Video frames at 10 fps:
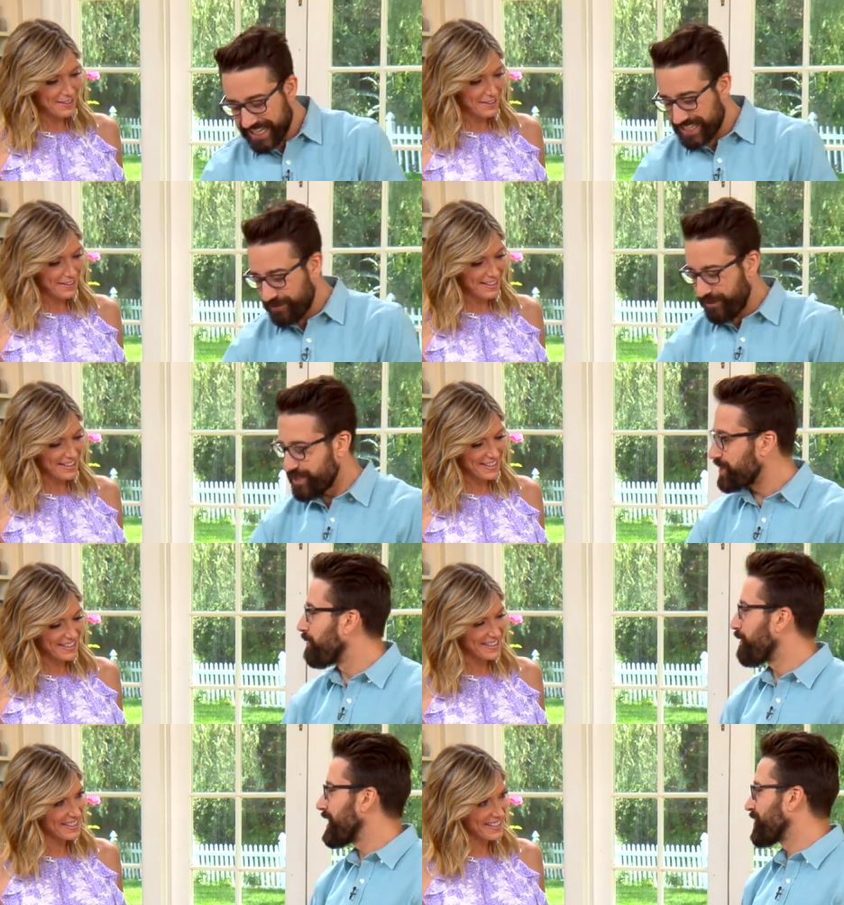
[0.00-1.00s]
Speaker 1: guess fish
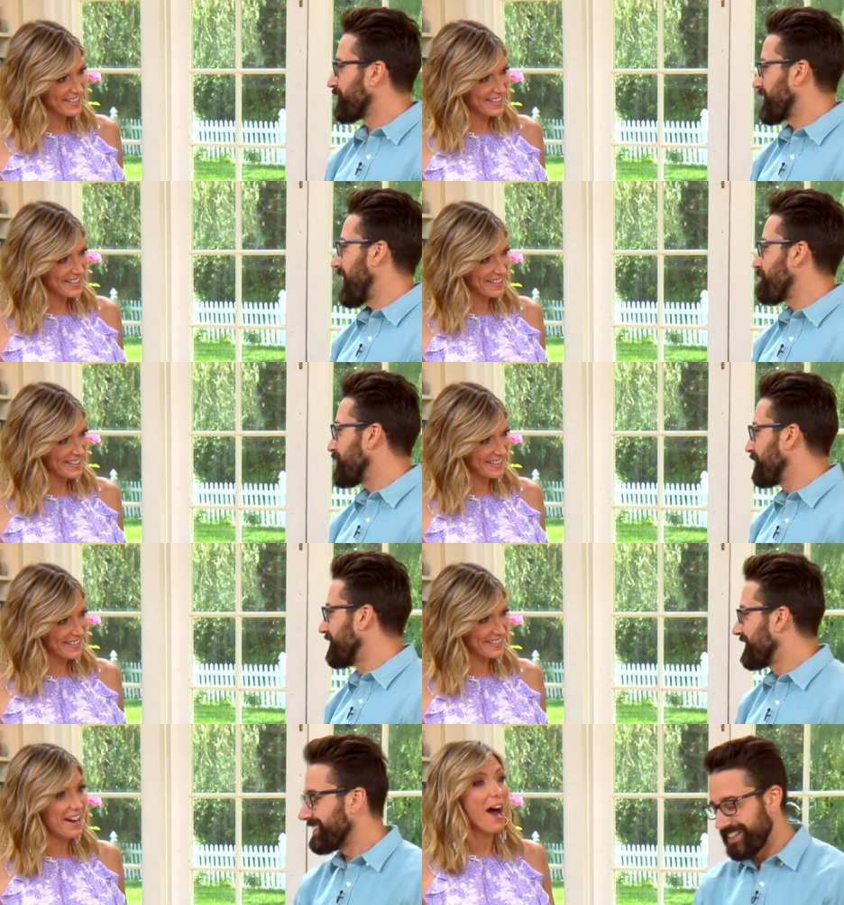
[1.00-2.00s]
so fresh it'll slap
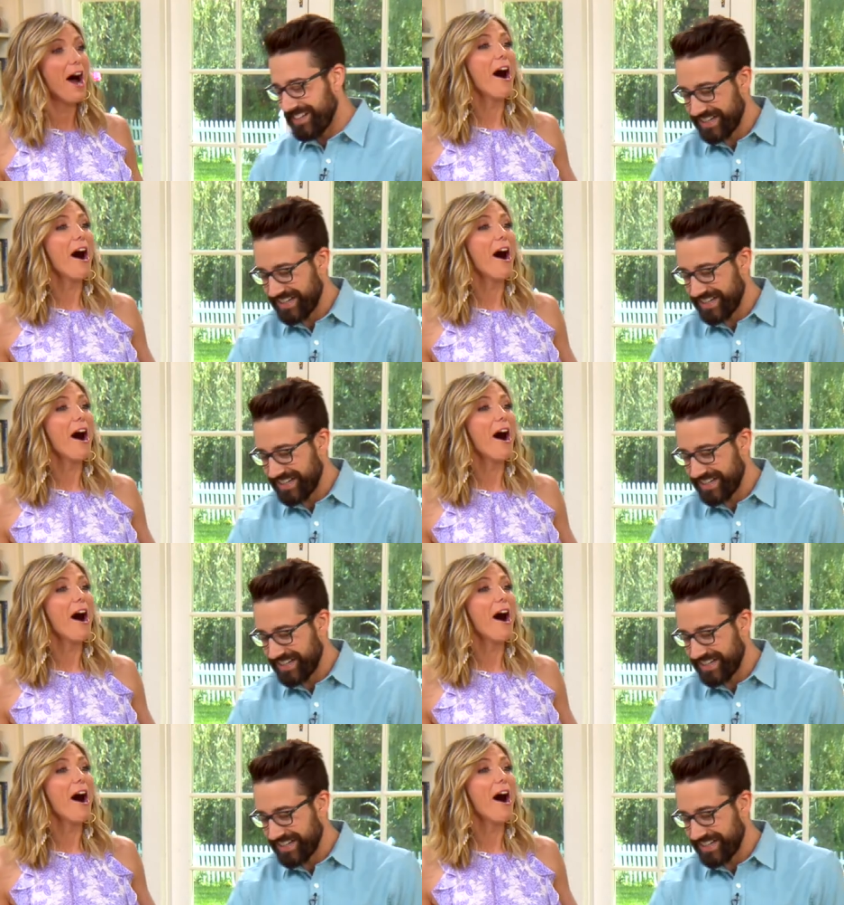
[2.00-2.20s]
you. Come